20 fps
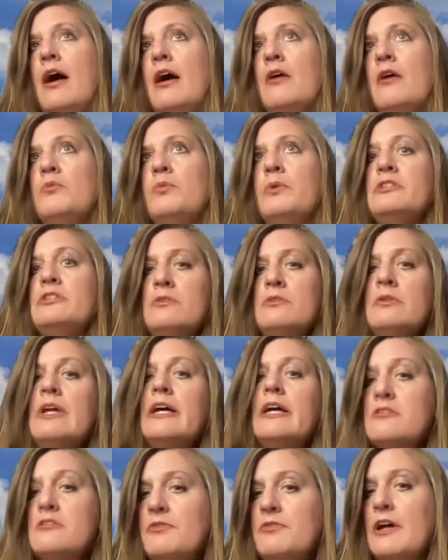We do
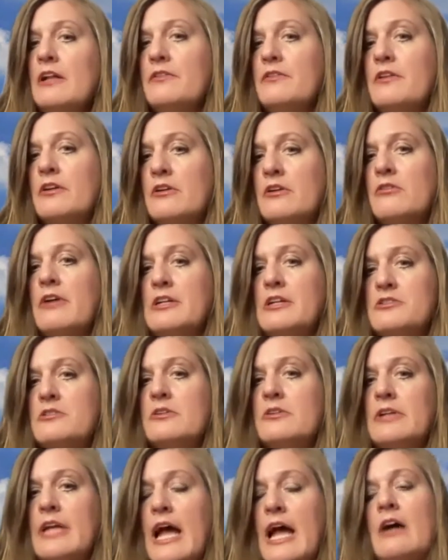like to follow the
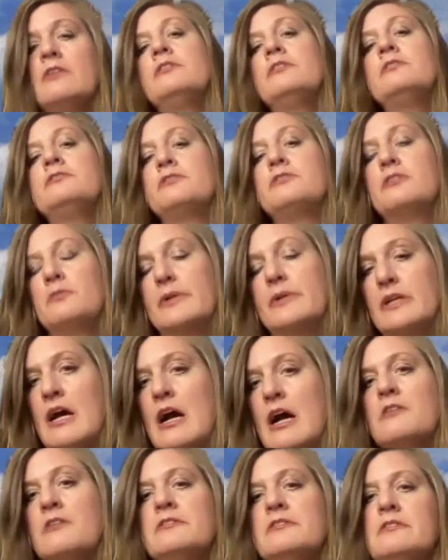congressional calendar. So when
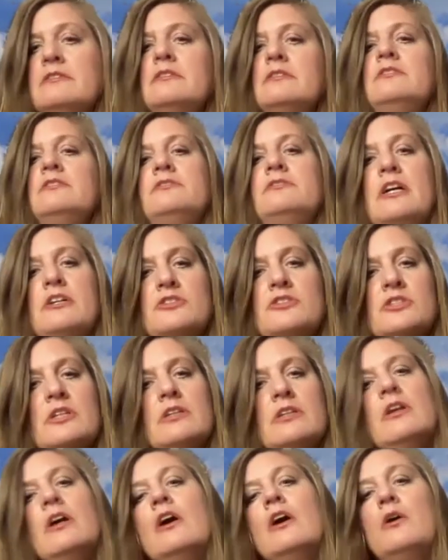Congress is in
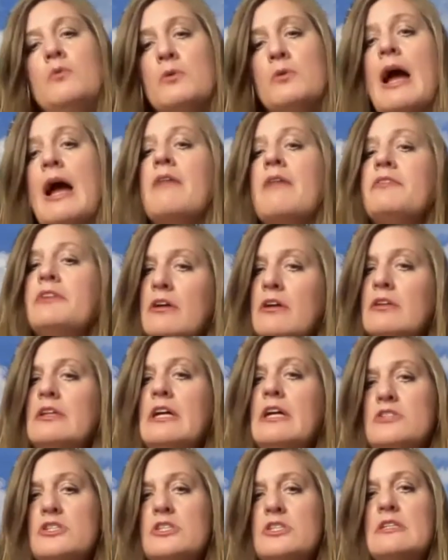session, we're having our
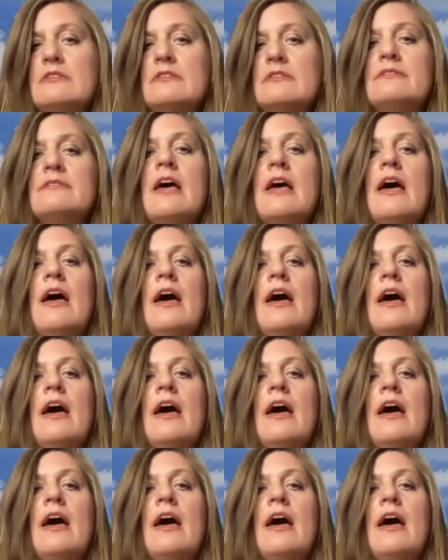luncheons.